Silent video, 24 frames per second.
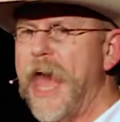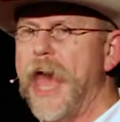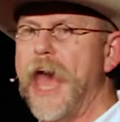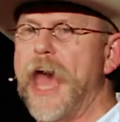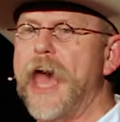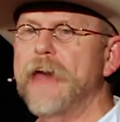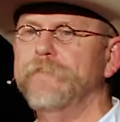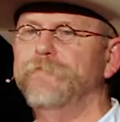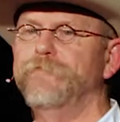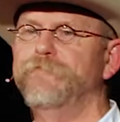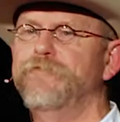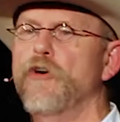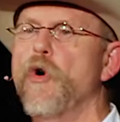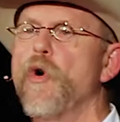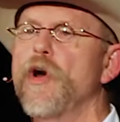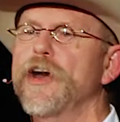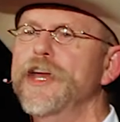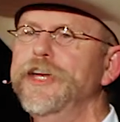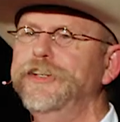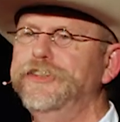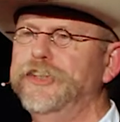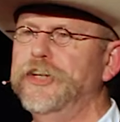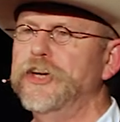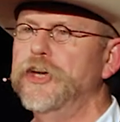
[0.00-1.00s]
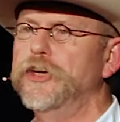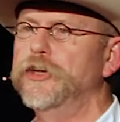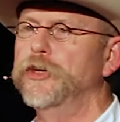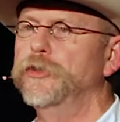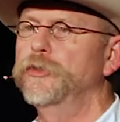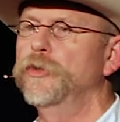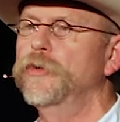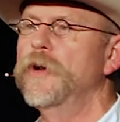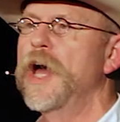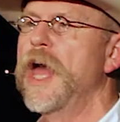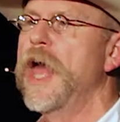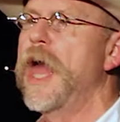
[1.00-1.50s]
At
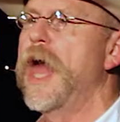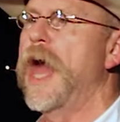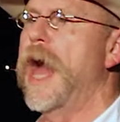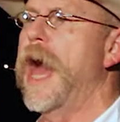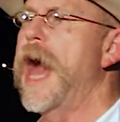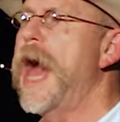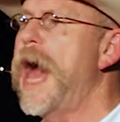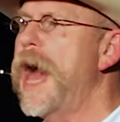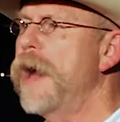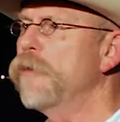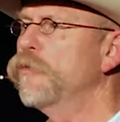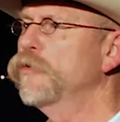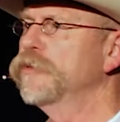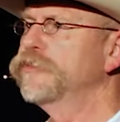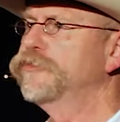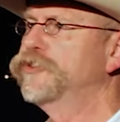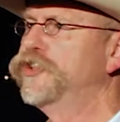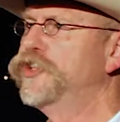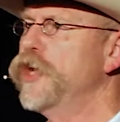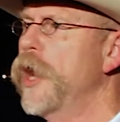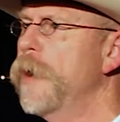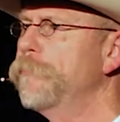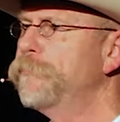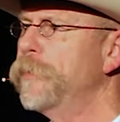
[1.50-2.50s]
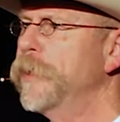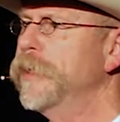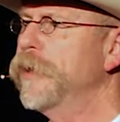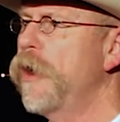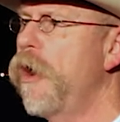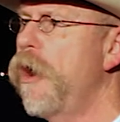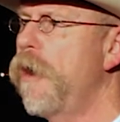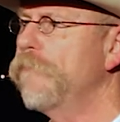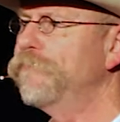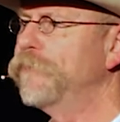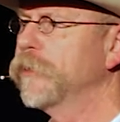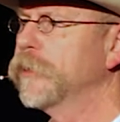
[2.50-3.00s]
42, I was jumping
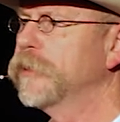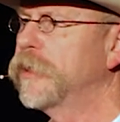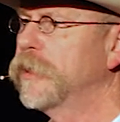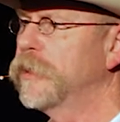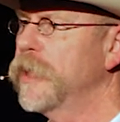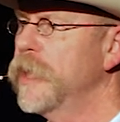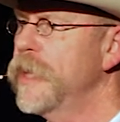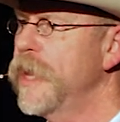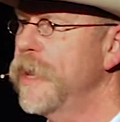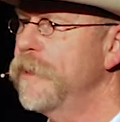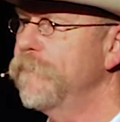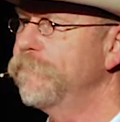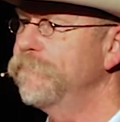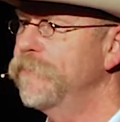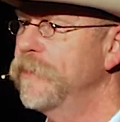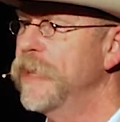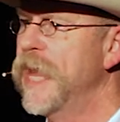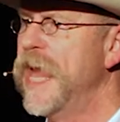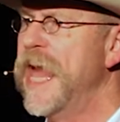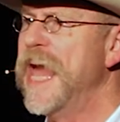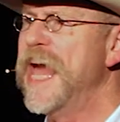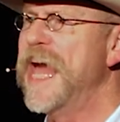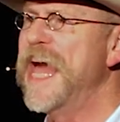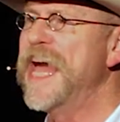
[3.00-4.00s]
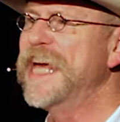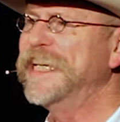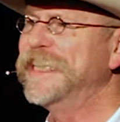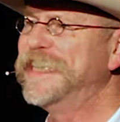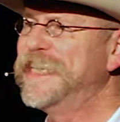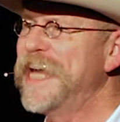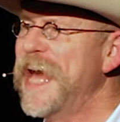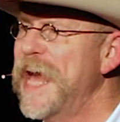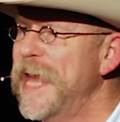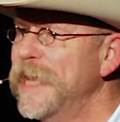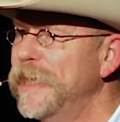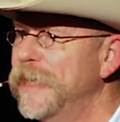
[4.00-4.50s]
off a cliff and
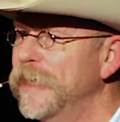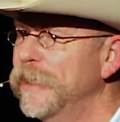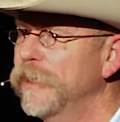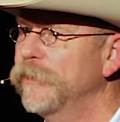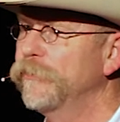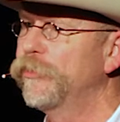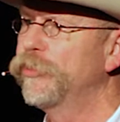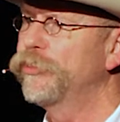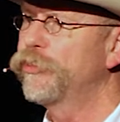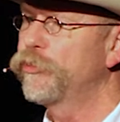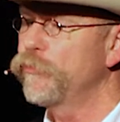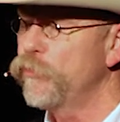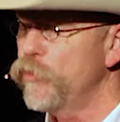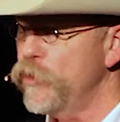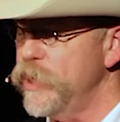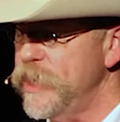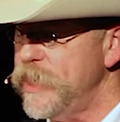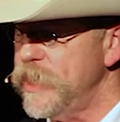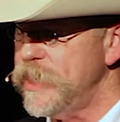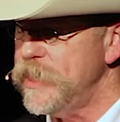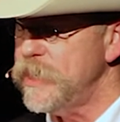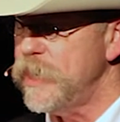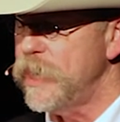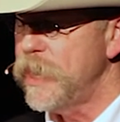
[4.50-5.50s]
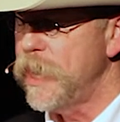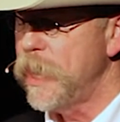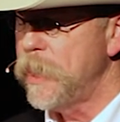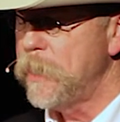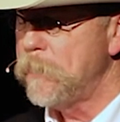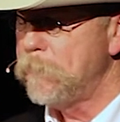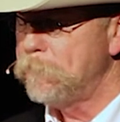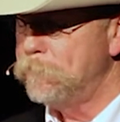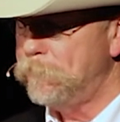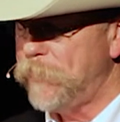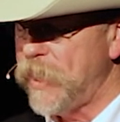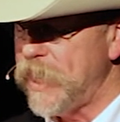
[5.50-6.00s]
taking three
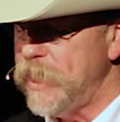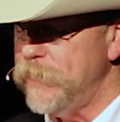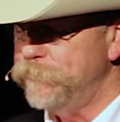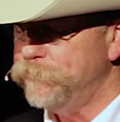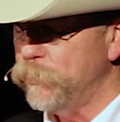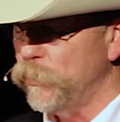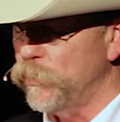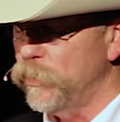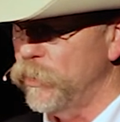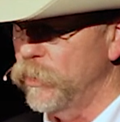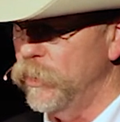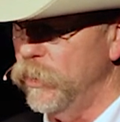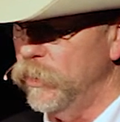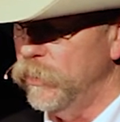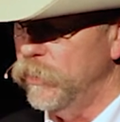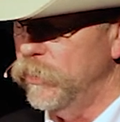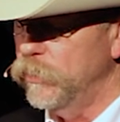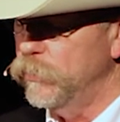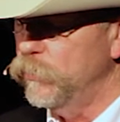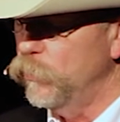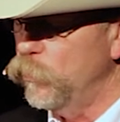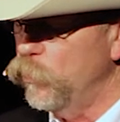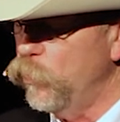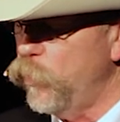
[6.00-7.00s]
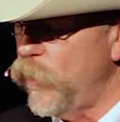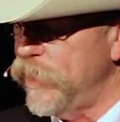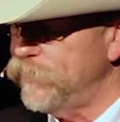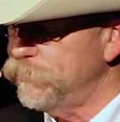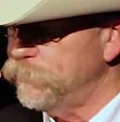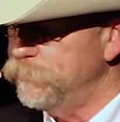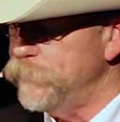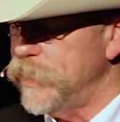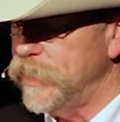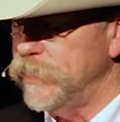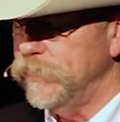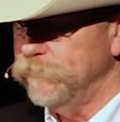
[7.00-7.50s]
people
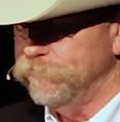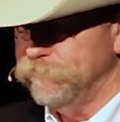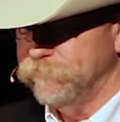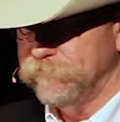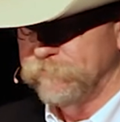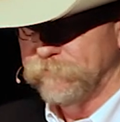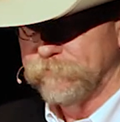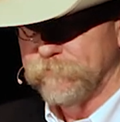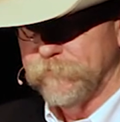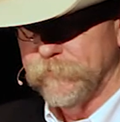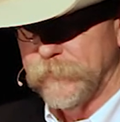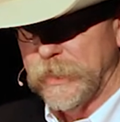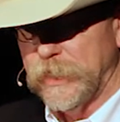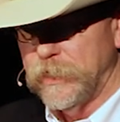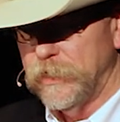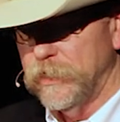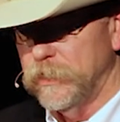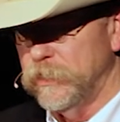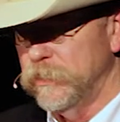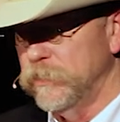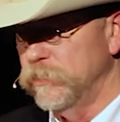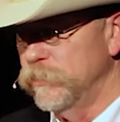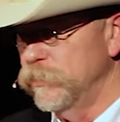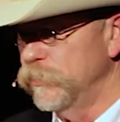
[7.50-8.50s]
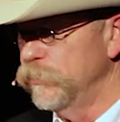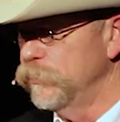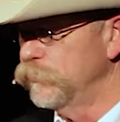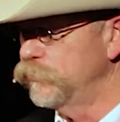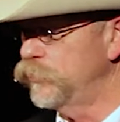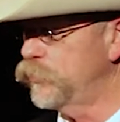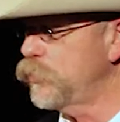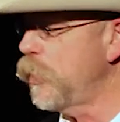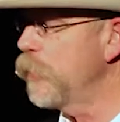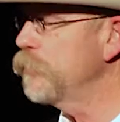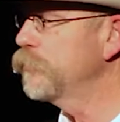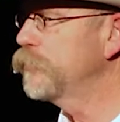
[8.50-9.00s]
with me.
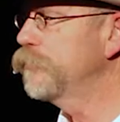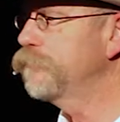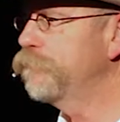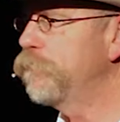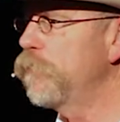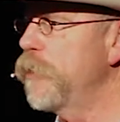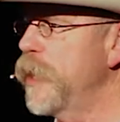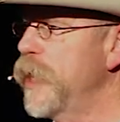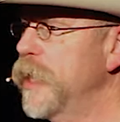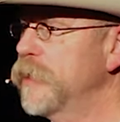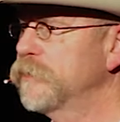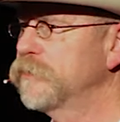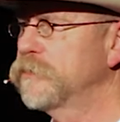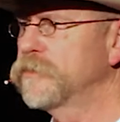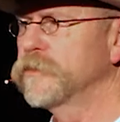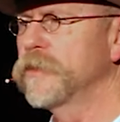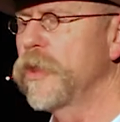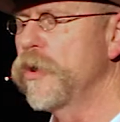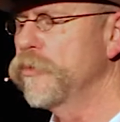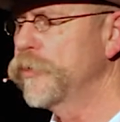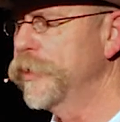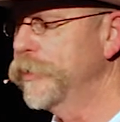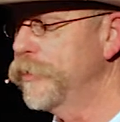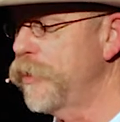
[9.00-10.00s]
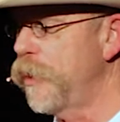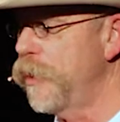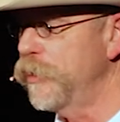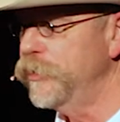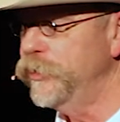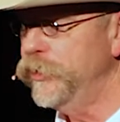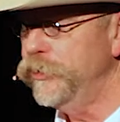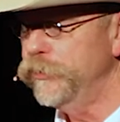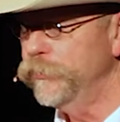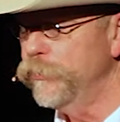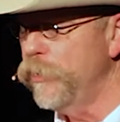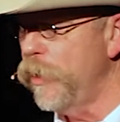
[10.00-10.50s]
Church friends loaded our
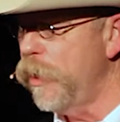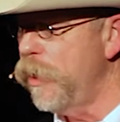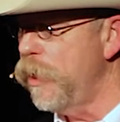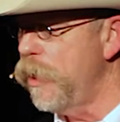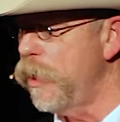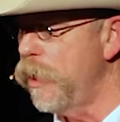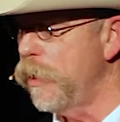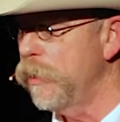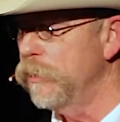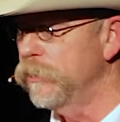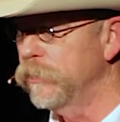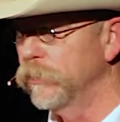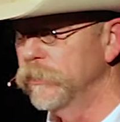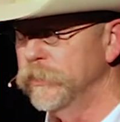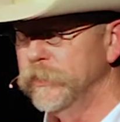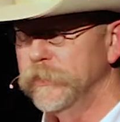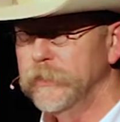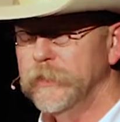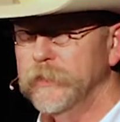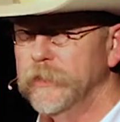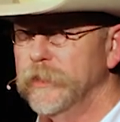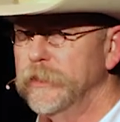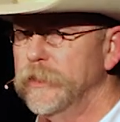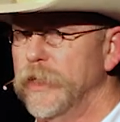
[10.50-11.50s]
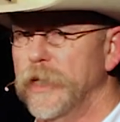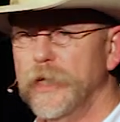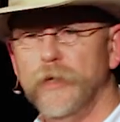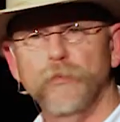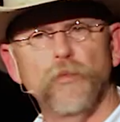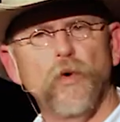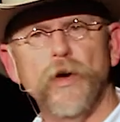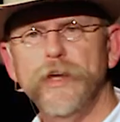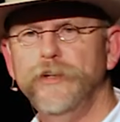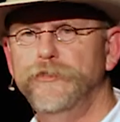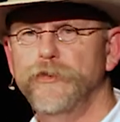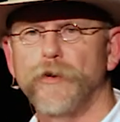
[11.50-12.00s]
U Haul, and
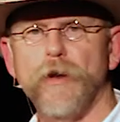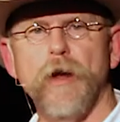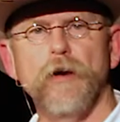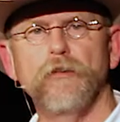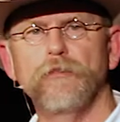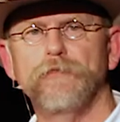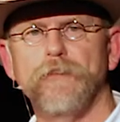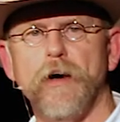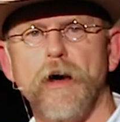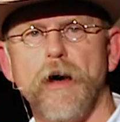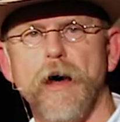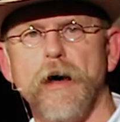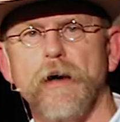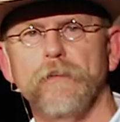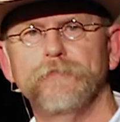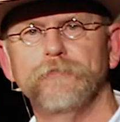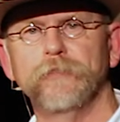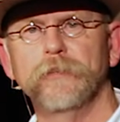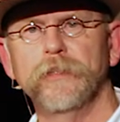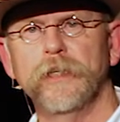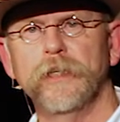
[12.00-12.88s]
we drove off,